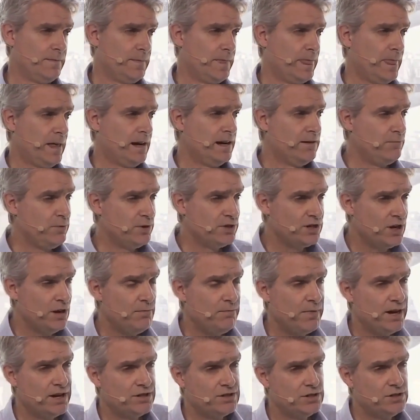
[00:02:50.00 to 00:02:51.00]
And if we don't
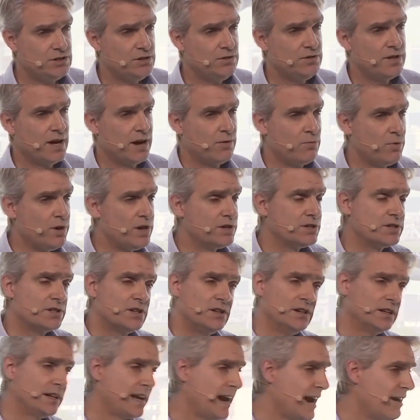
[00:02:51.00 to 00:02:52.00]
manage to do that, we are just
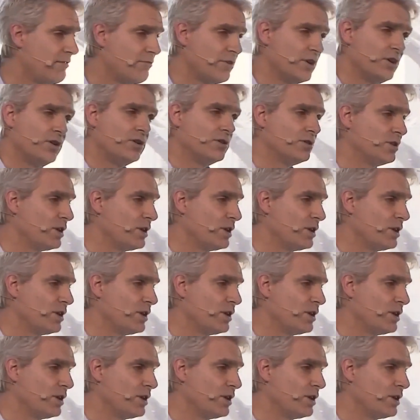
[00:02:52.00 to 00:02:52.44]
going to carry on